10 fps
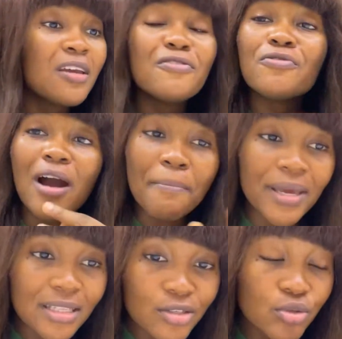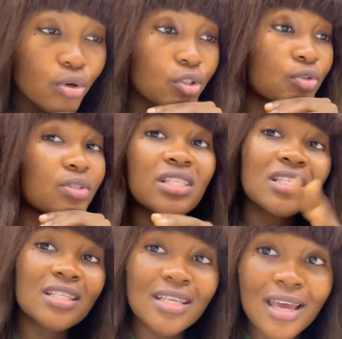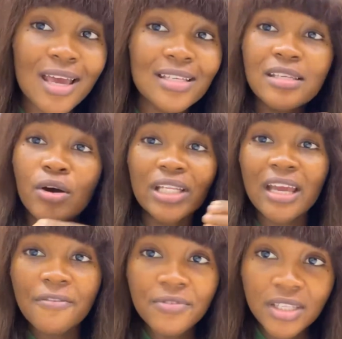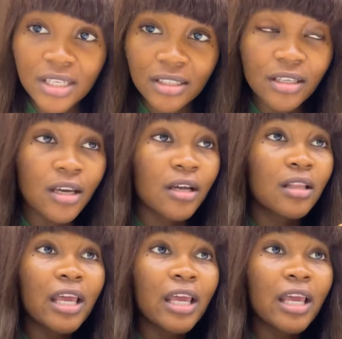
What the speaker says: even appendix surgery, CS, and everything.